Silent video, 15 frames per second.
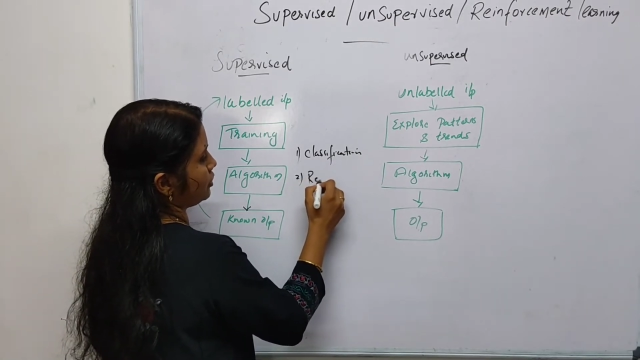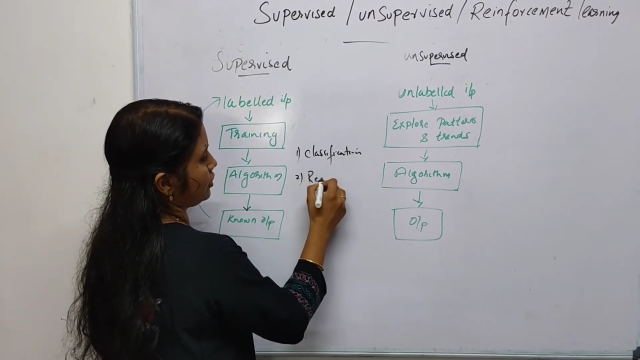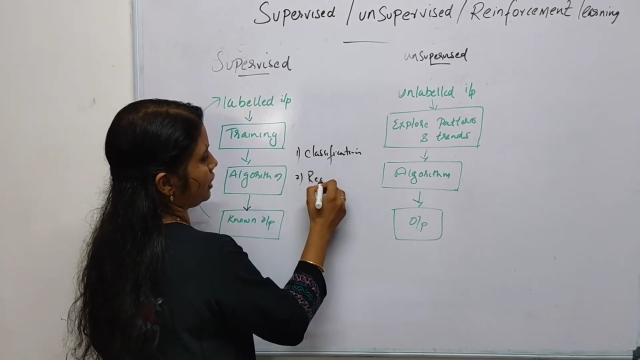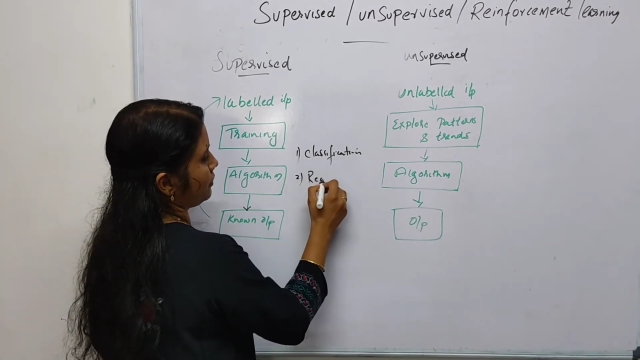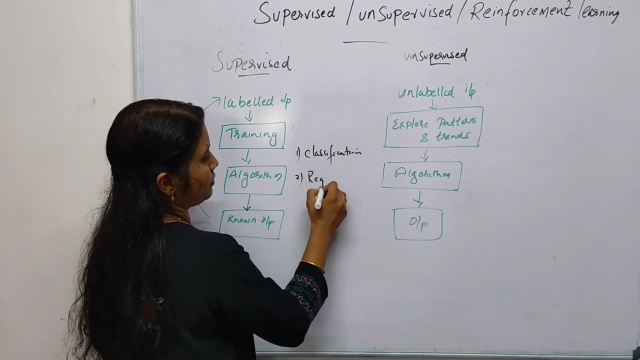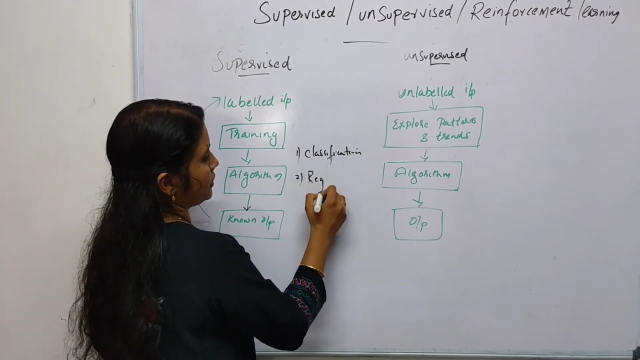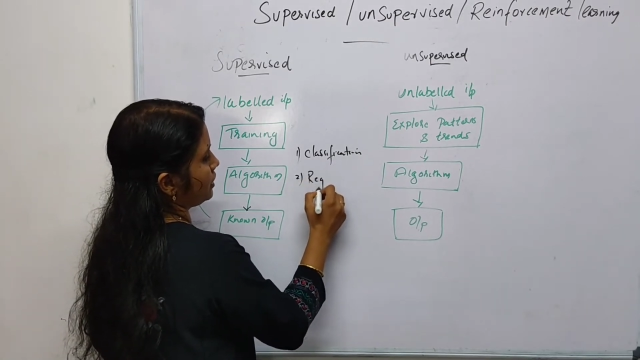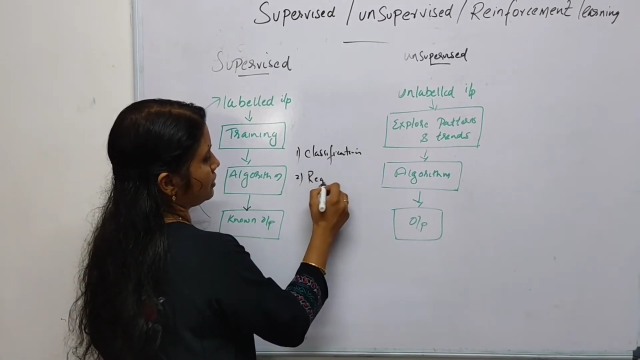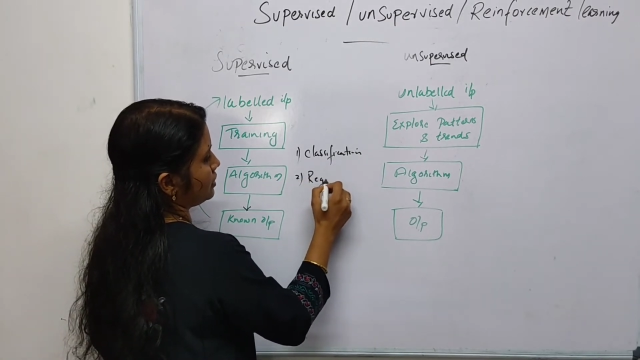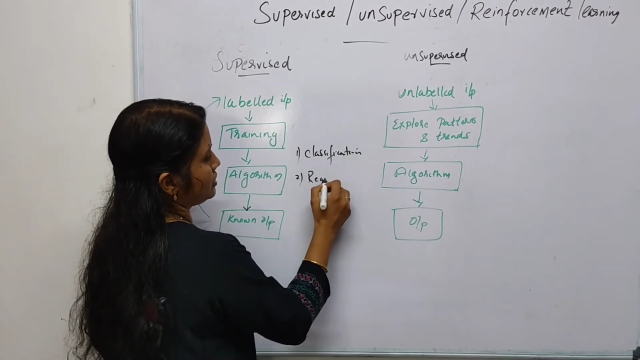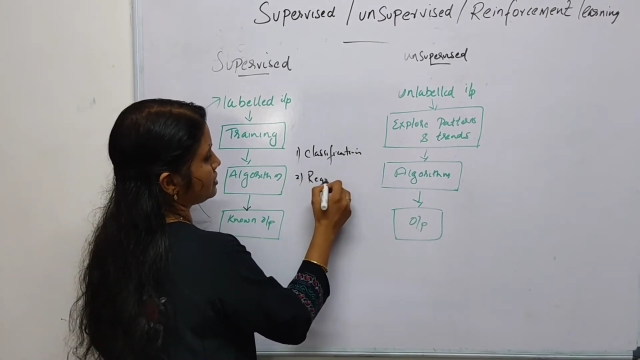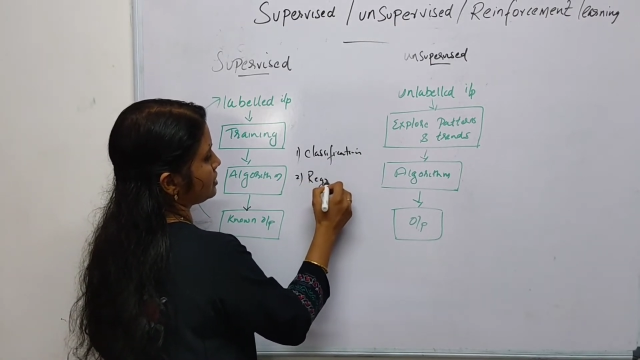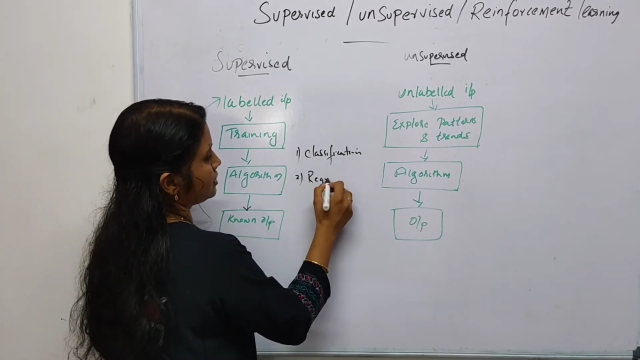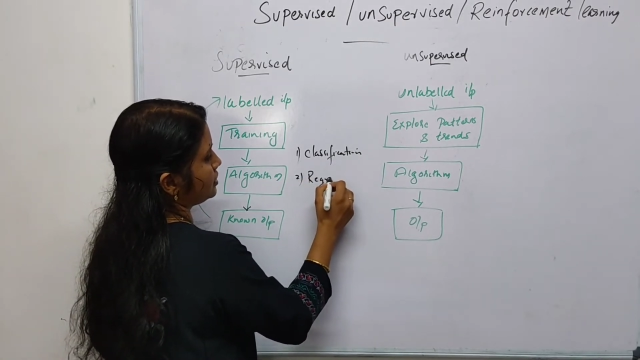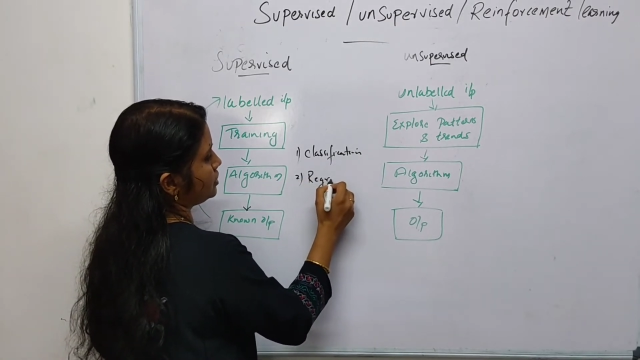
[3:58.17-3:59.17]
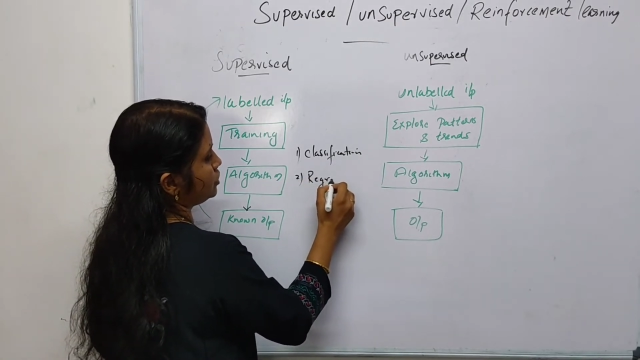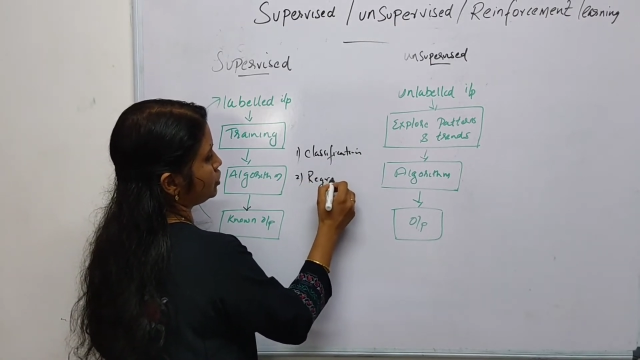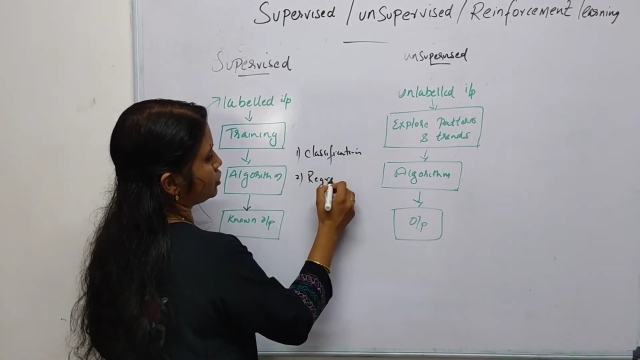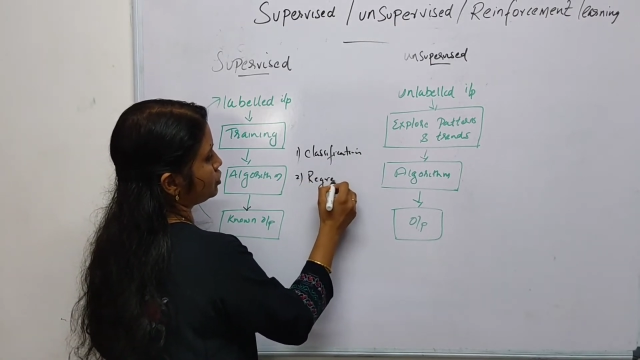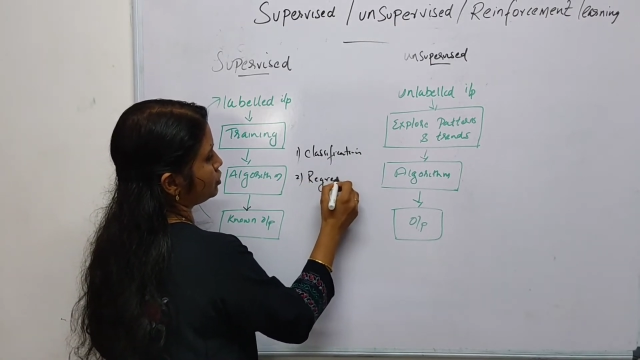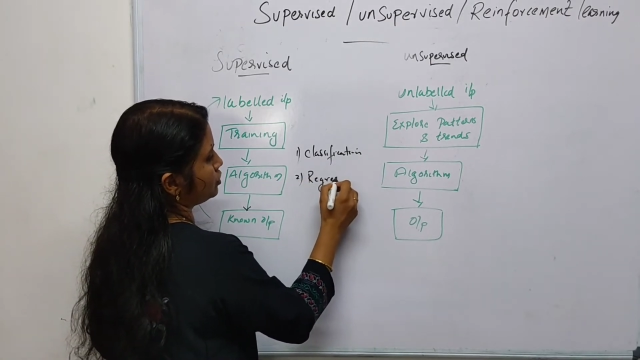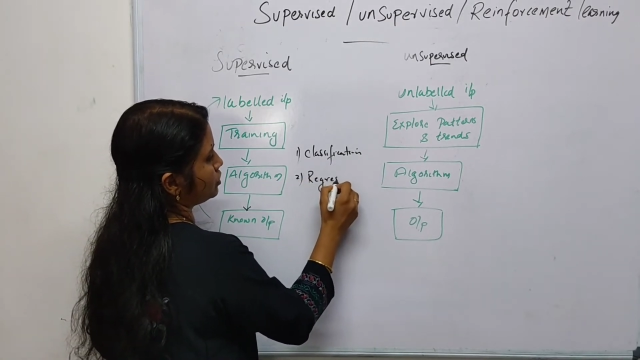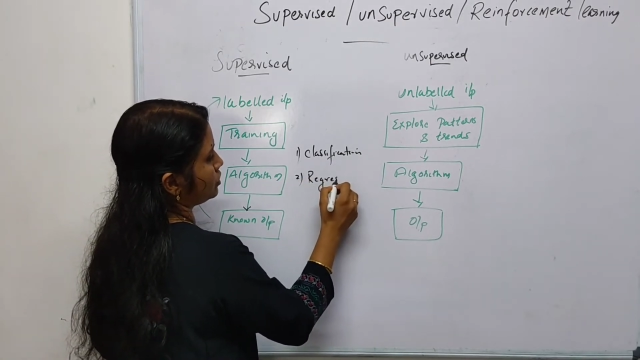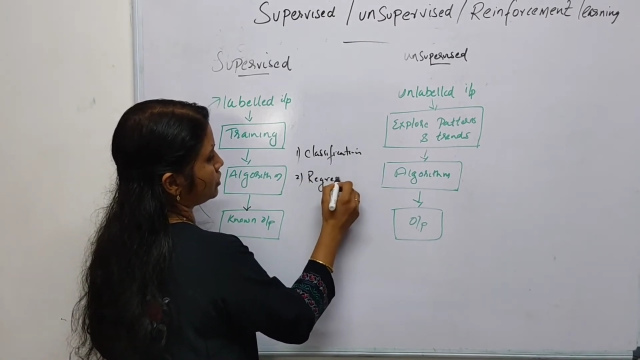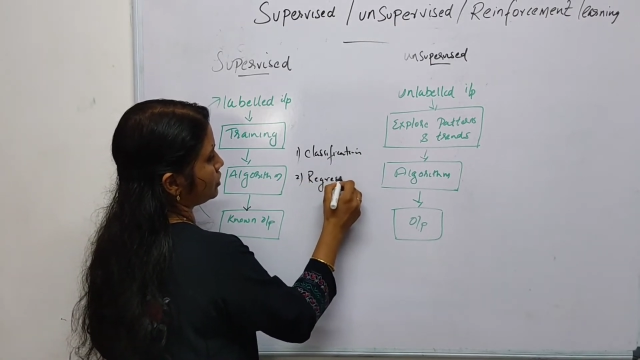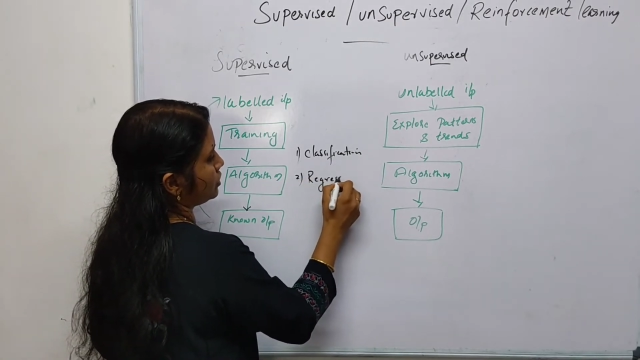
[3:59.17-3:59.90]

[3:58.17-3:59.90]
Okay, these are the two